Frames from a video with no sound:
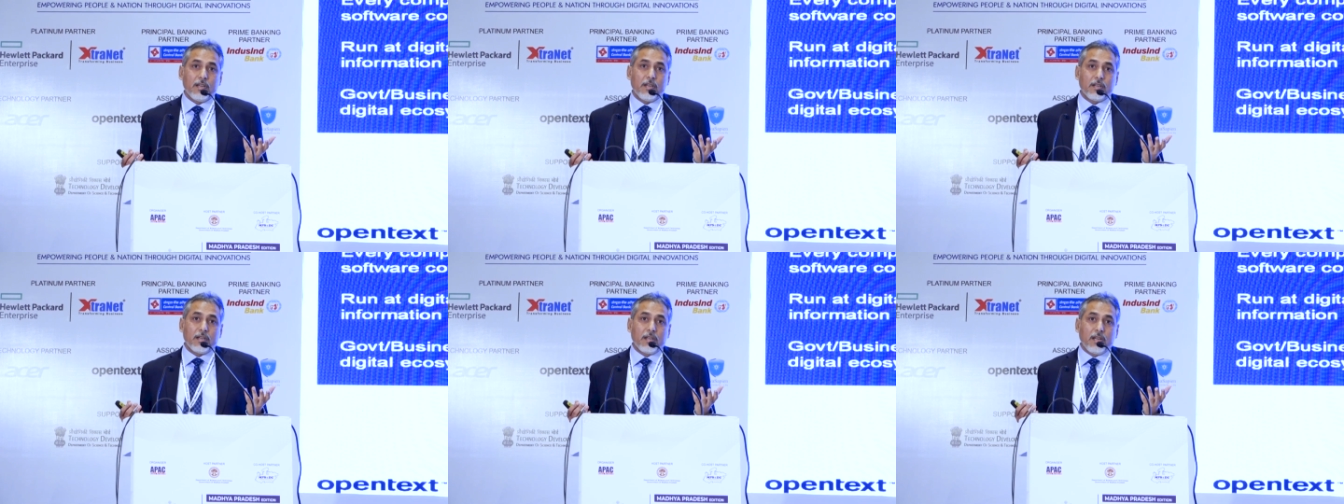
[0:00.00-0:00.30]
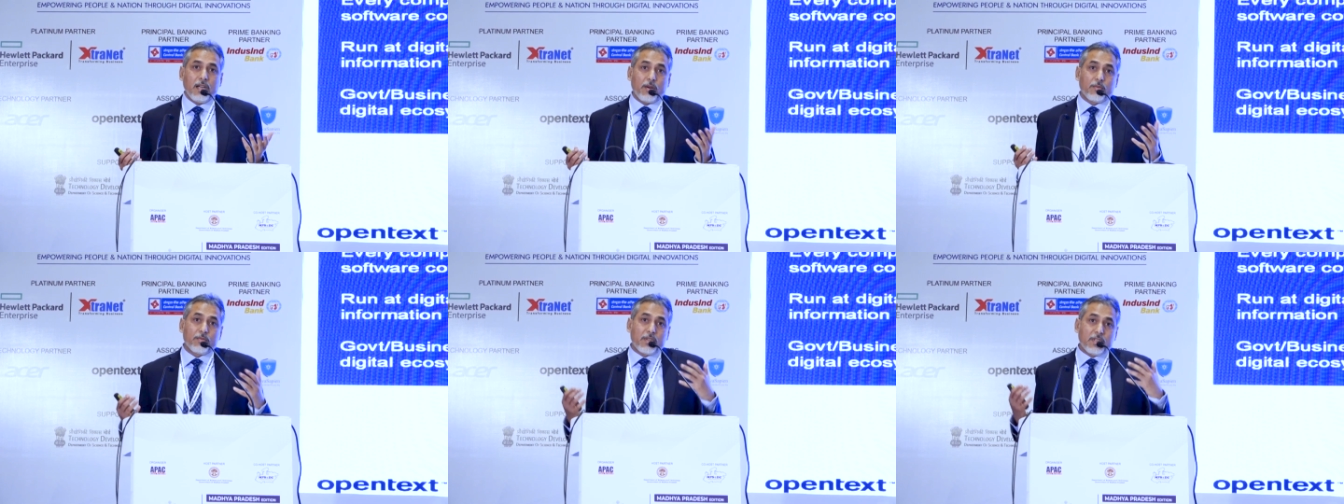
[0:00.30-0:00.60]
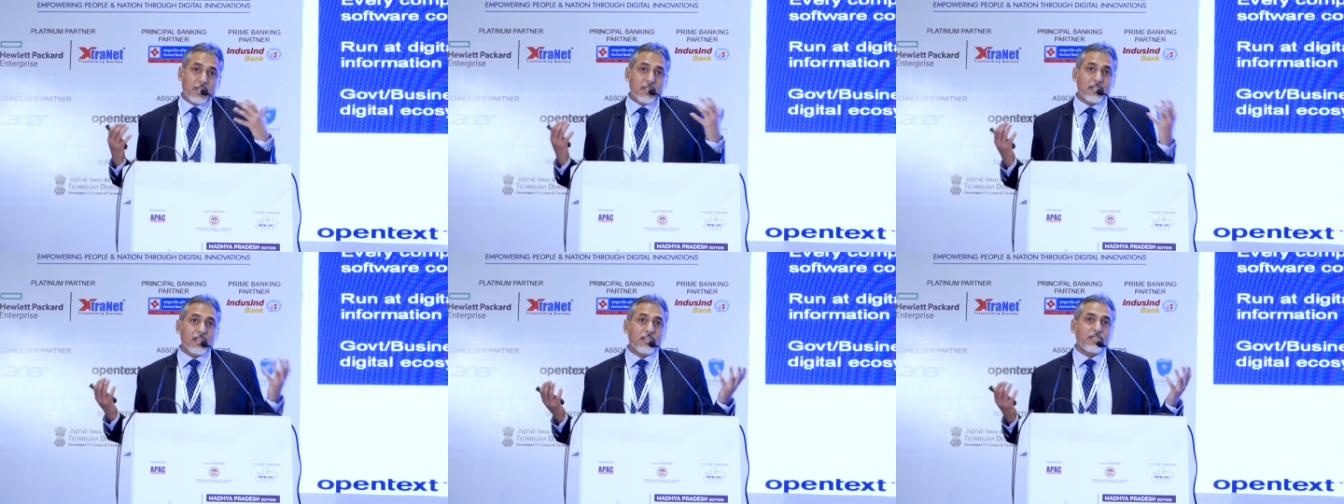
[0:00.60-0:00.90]
Now,
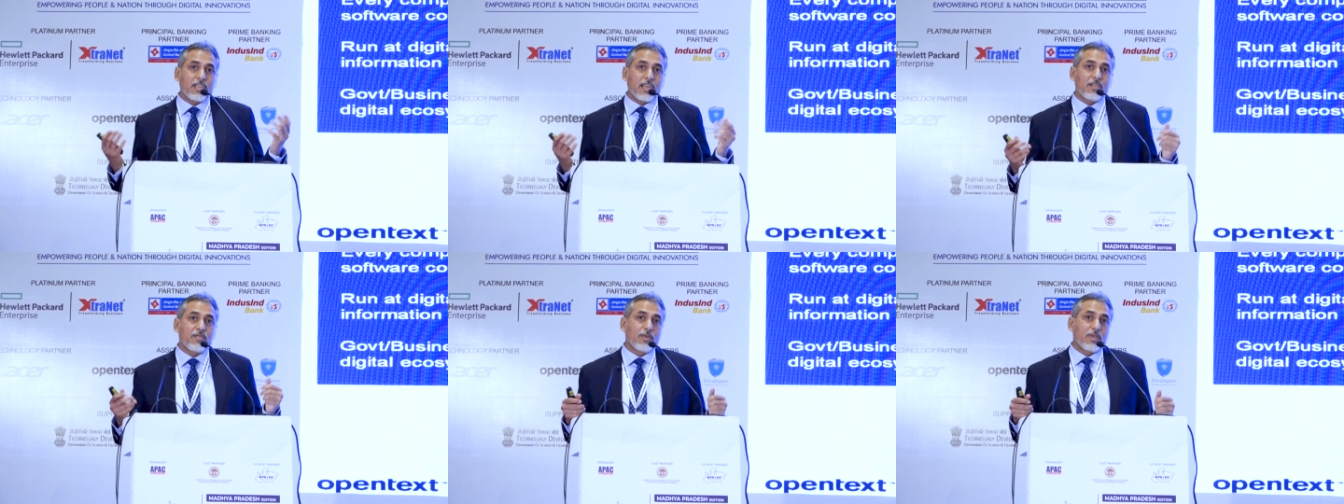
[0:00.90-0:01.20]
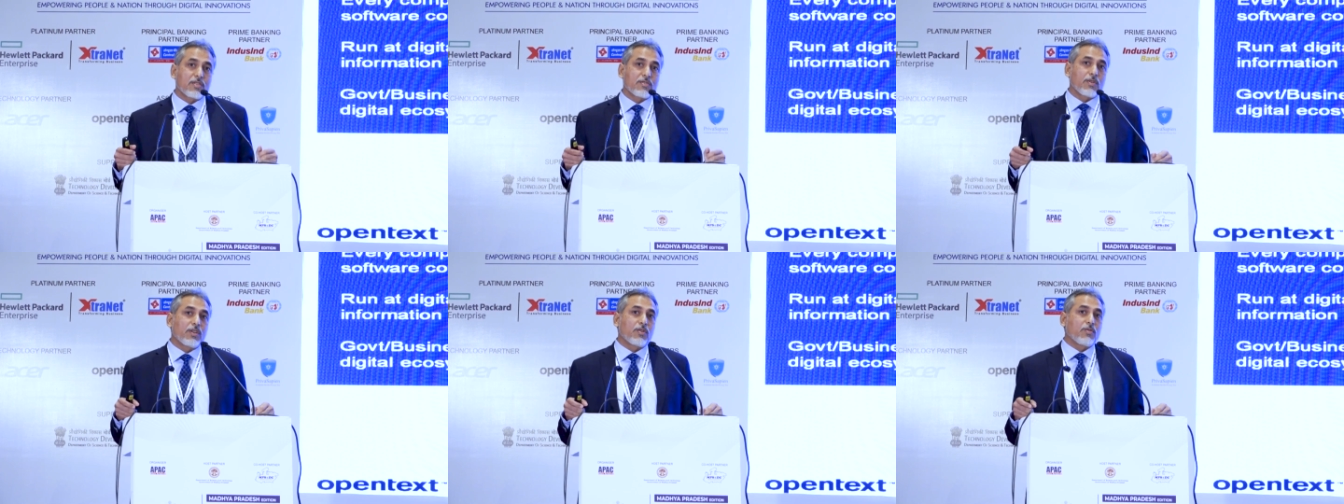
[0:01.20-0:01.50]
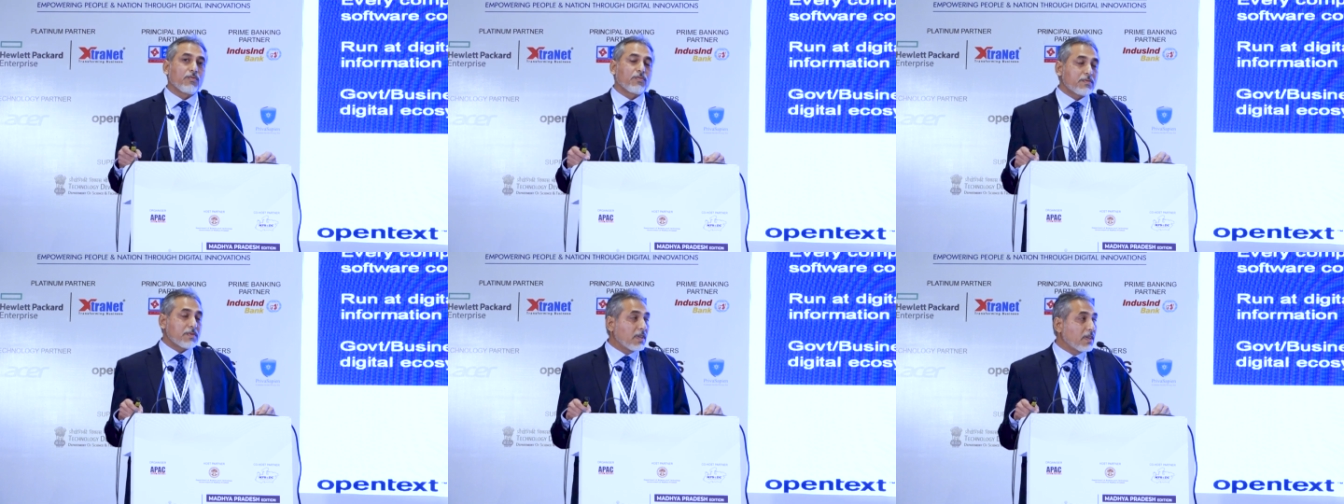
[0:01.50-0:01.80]
this is the change we are going
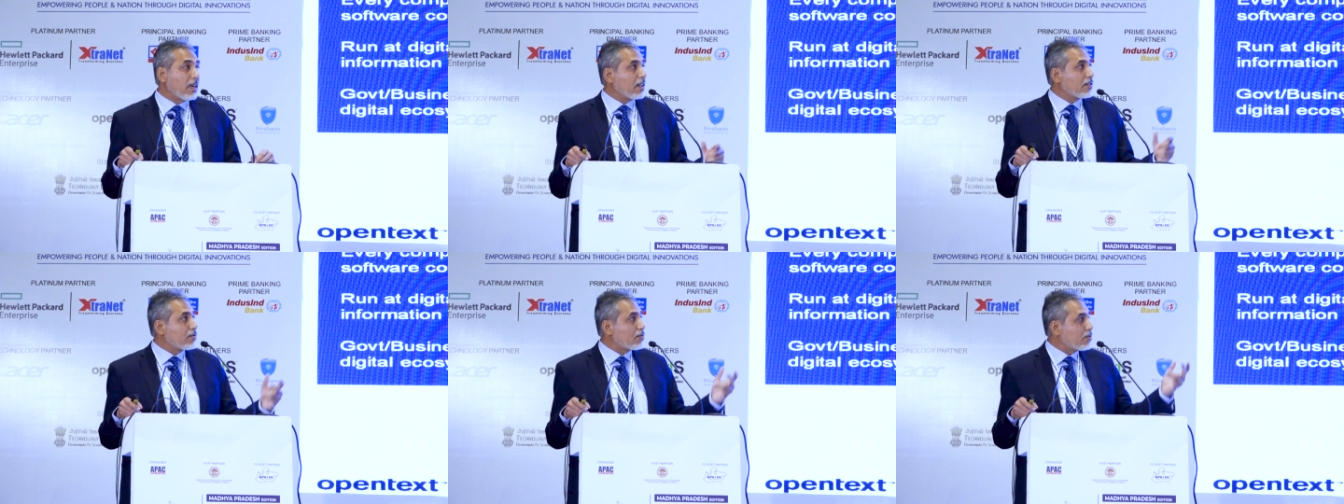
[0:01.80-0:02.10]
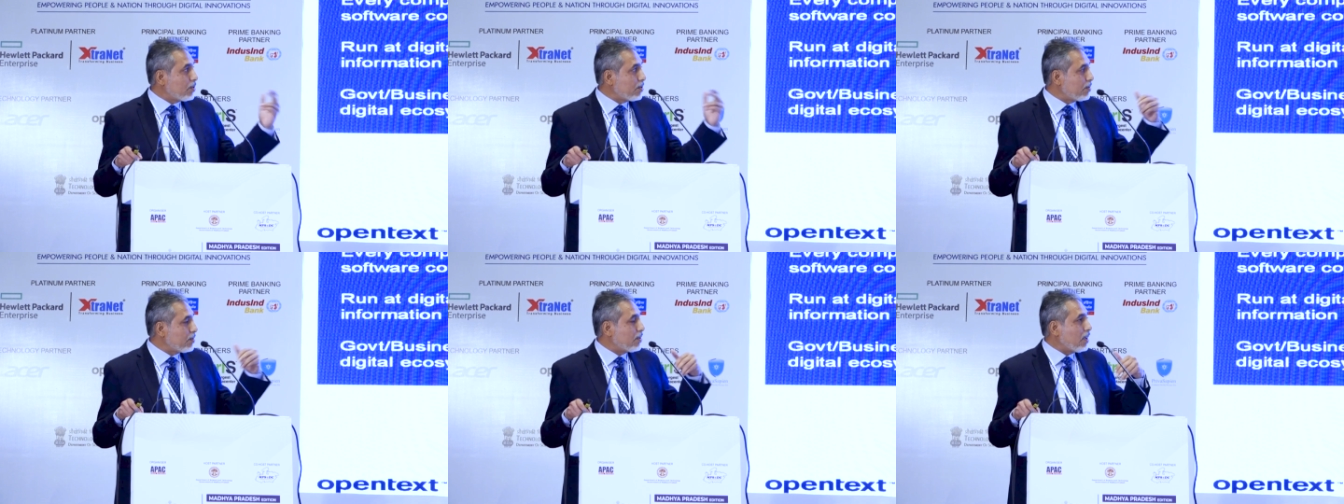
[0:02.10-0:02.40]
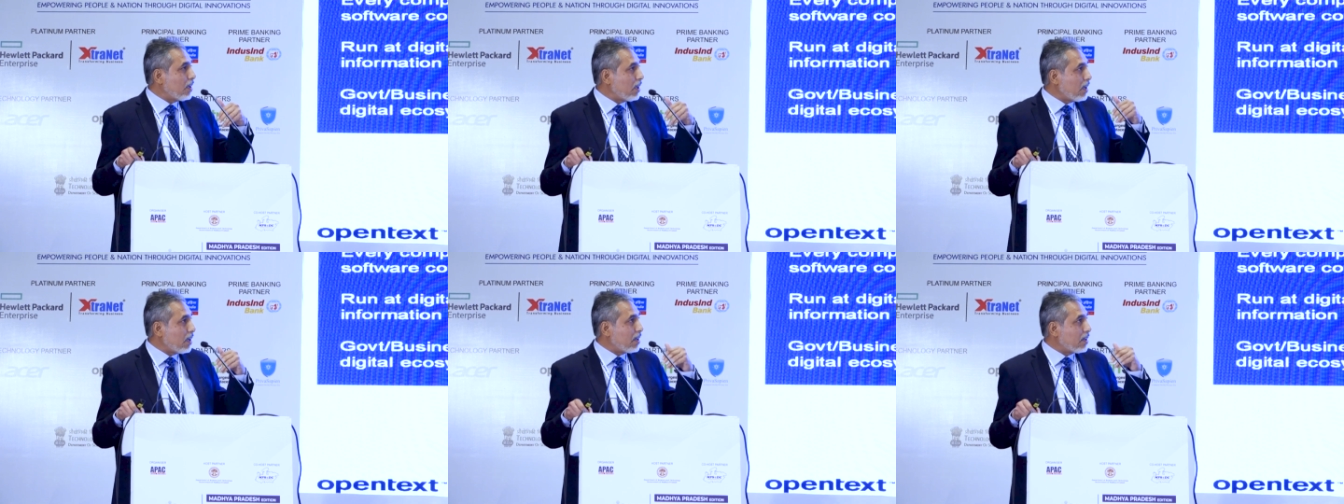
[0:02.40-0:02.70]
to see, and so
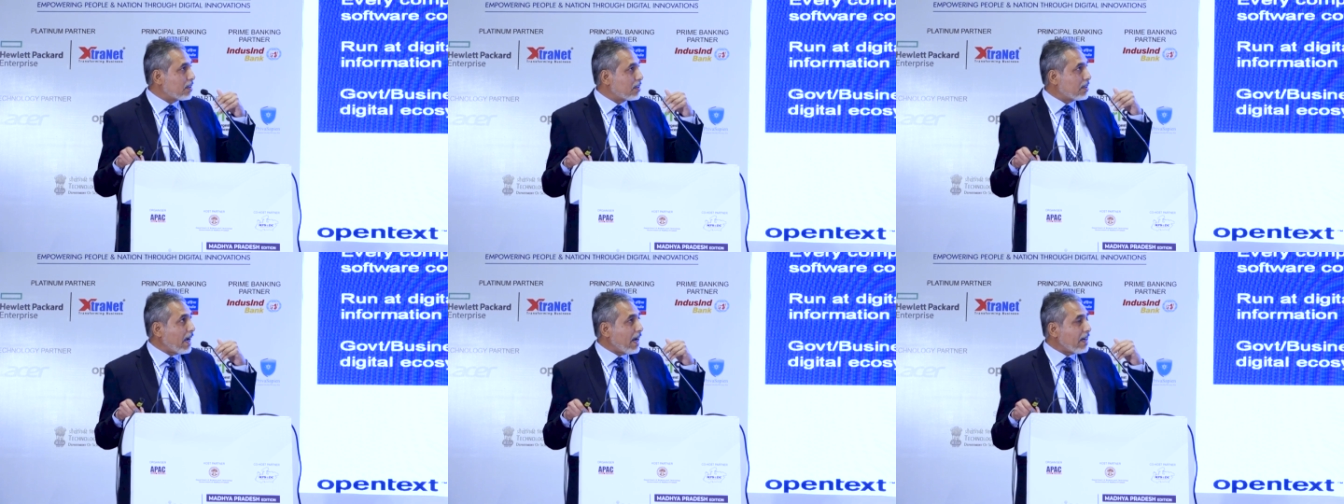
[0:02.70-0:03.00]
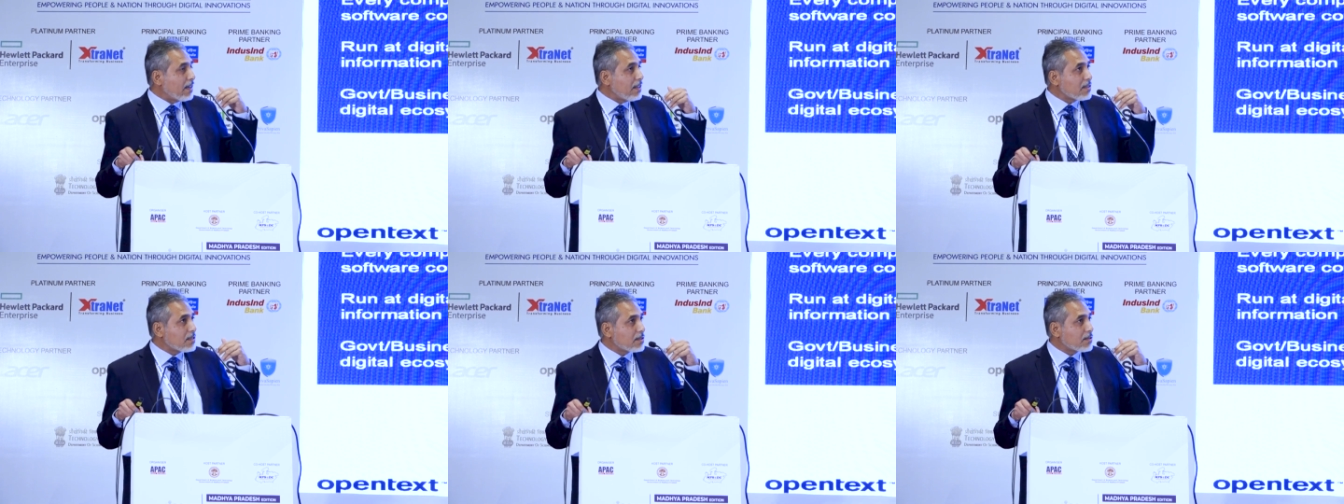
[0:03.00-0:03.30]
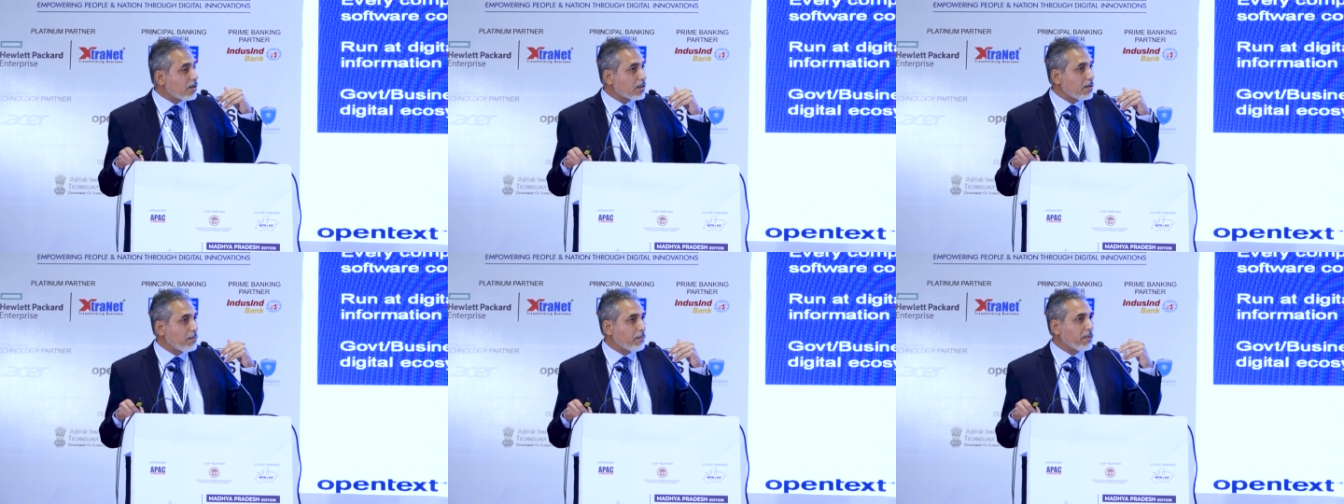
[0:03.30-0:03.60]
uh, that has
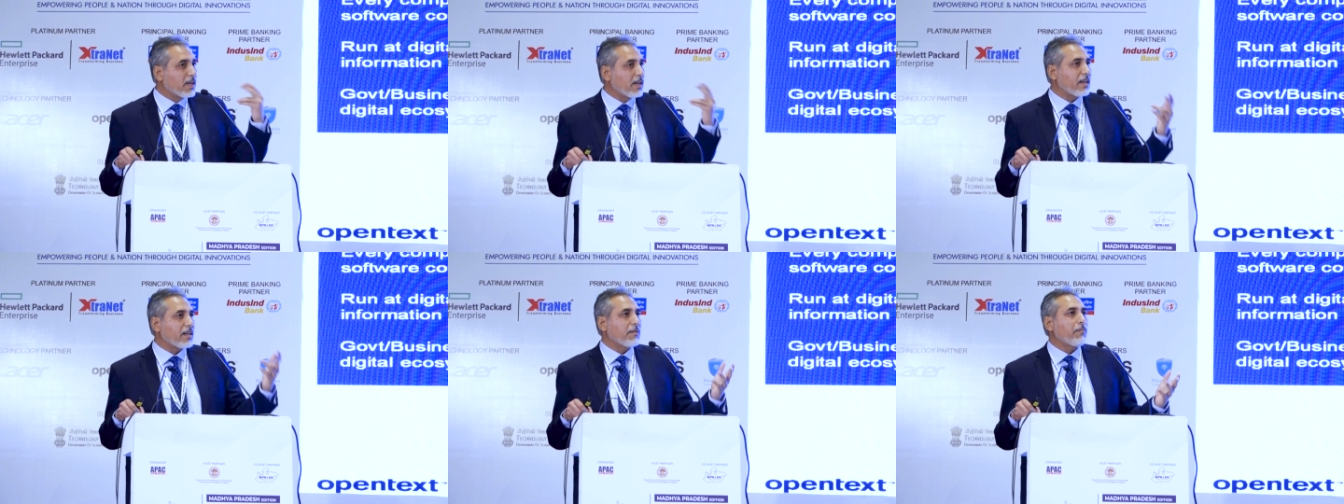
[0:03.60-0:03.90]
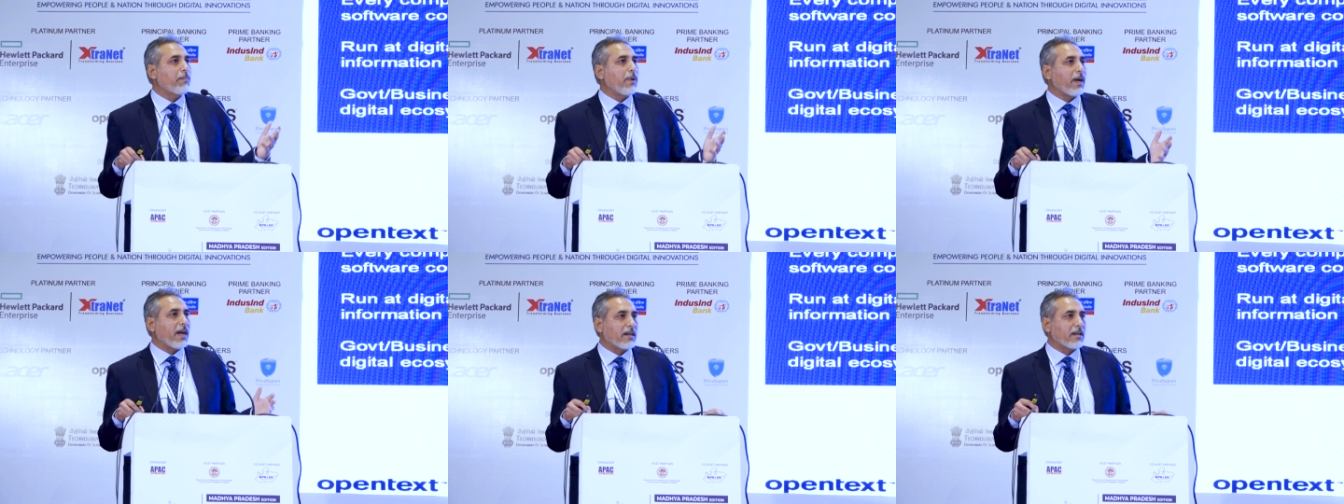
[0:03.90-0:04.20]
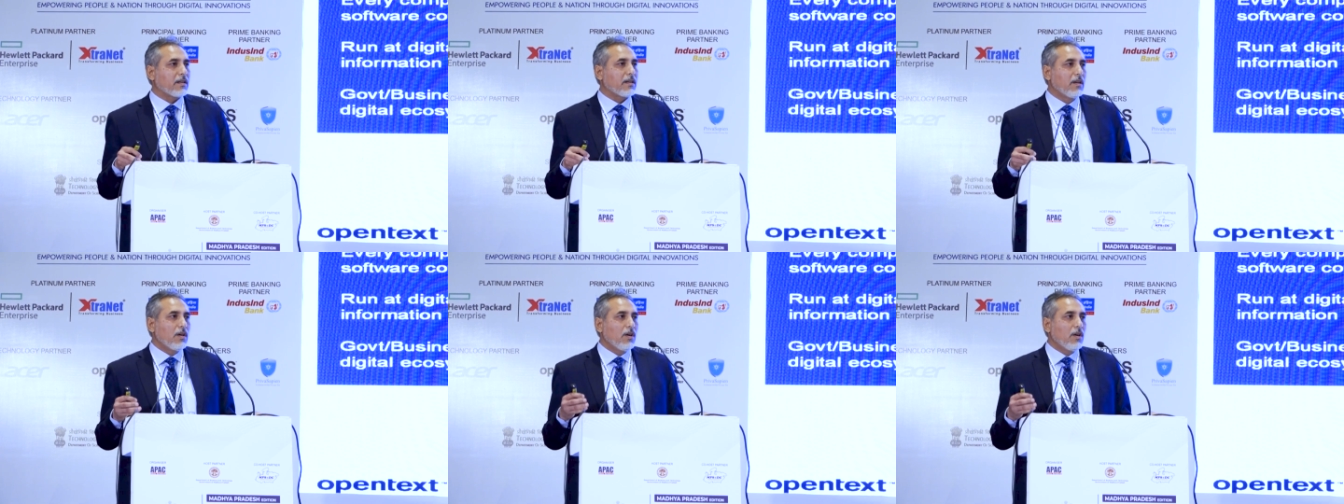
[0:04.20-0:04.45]
got a bigger impact